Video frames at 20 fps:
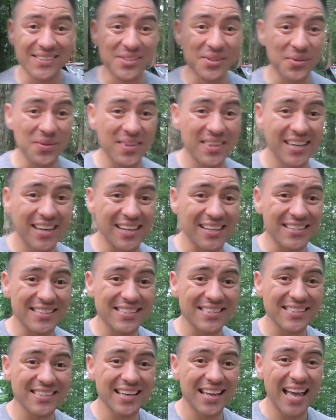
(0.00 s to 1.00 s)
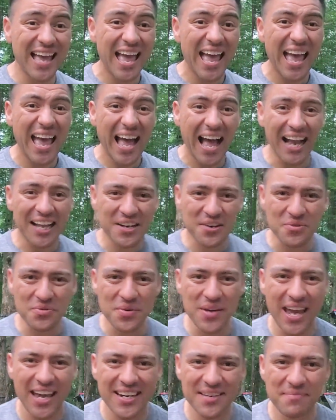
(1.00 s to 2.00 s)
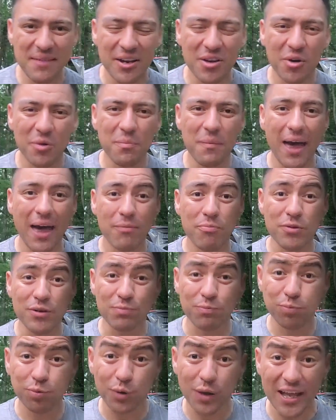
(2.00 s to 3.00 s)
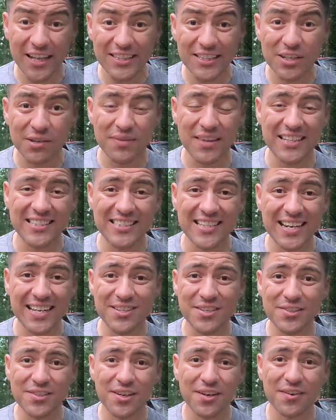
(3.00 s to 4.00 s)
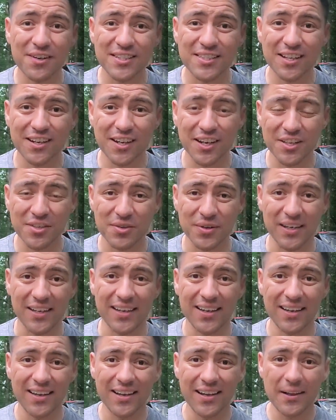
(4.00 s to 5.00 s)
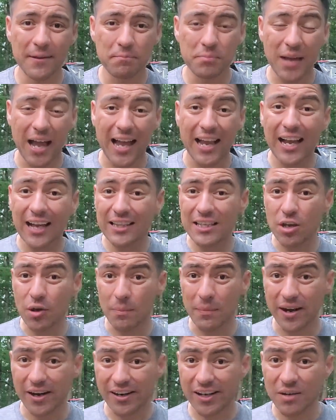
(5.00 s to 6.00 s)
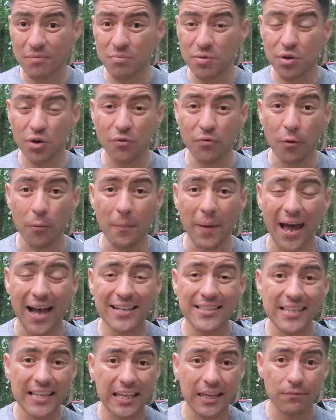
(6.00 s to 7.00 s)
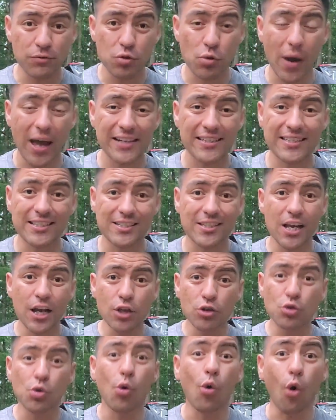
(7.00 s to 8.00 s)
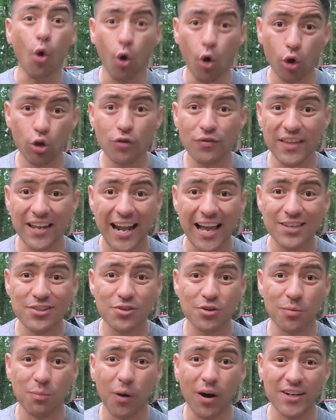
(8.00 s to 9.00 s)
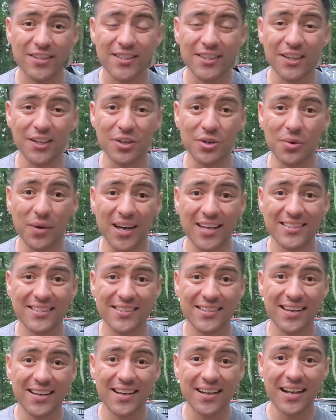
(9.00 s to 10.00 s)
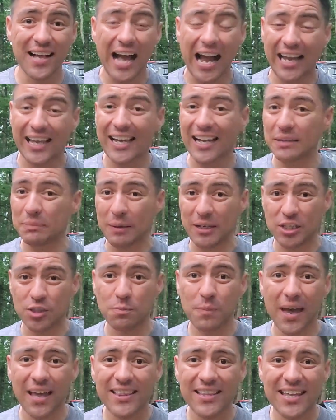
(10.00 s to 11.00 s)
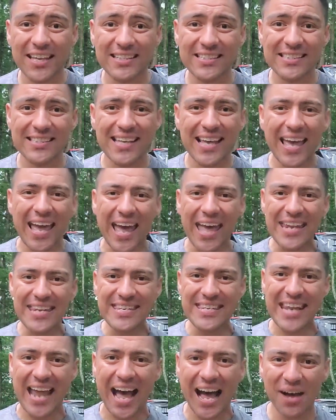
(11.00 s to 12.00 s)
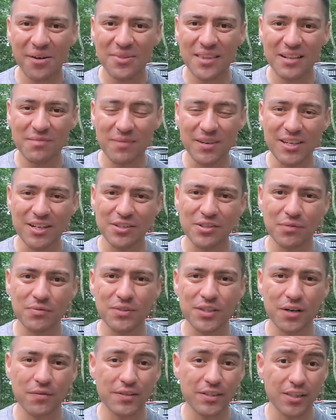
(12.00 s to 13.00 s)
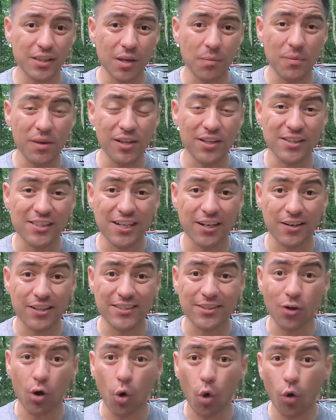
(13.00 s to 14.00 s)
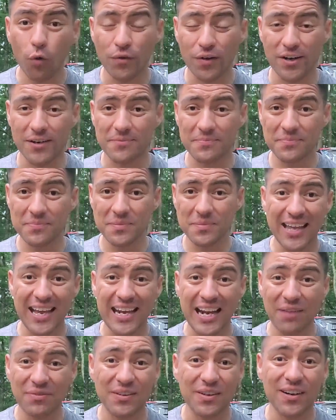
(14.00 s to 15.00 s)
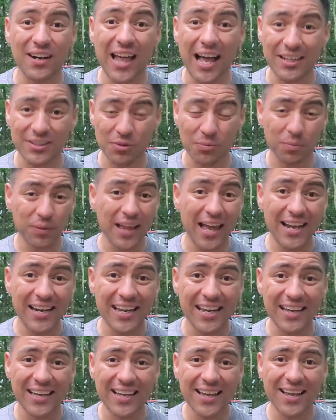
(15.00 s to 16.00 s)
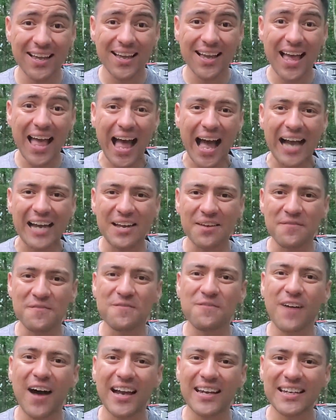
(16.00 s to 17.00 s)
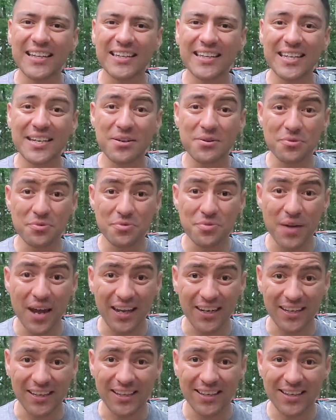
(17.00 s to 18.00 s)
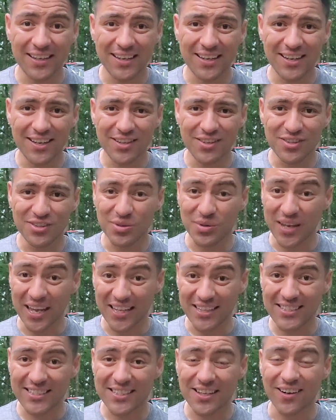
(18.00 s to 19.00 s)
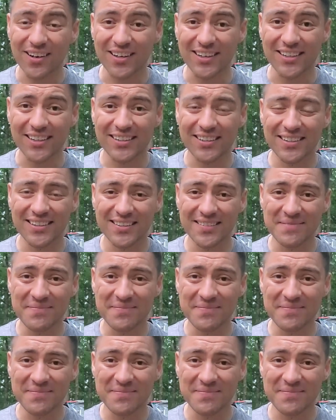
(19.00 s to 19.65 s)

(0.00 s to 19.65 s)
to this. I created my own map with plenty of destinations across the country. I got the American Beautiful Pass that gives you access to all of the national parks in the US. I cut my spendings, and now that my years of service in the military is over, and after lots of planning, I am finally ready to get started.